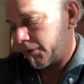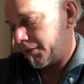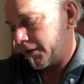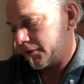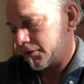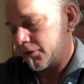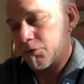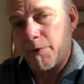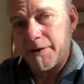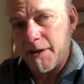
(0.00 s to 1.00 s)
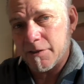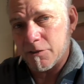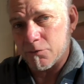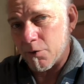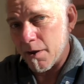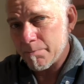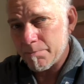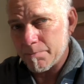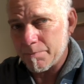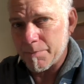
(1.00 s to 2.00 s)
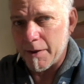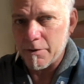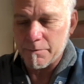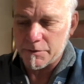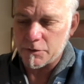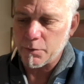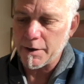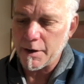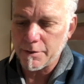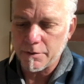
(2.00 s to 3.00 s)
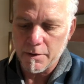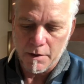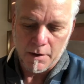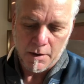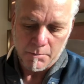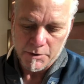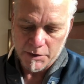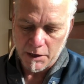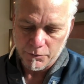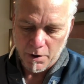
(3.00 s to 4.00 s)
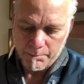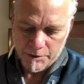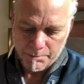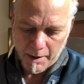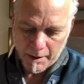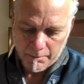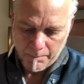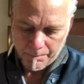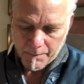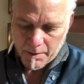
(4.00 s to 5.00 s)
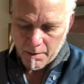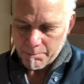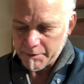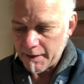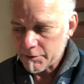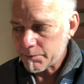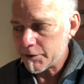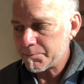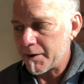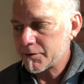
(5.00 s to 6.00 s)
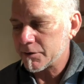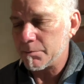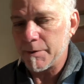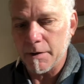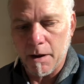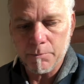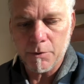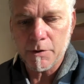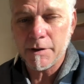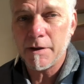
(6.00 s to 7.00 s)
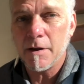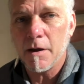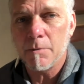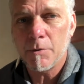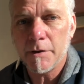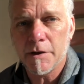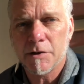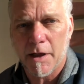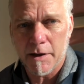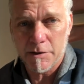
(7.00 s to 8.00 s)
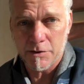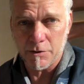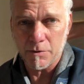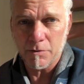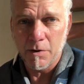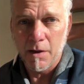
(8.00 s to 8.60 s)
I think it's the 28th drum. I don't know if it's the 28th mesquite drum he's made, but that's really special to me. I'm really excited to